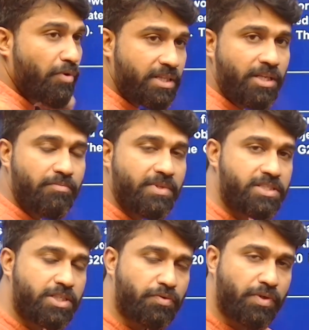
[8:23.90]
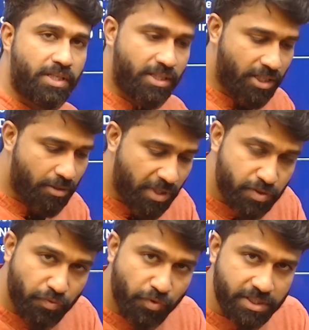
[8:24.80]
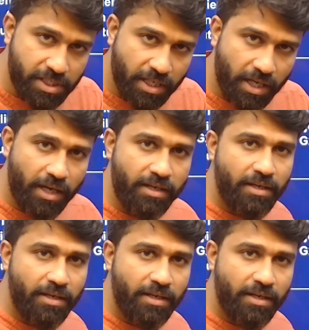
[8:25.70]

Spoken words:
theme, the G20 theme is focusing on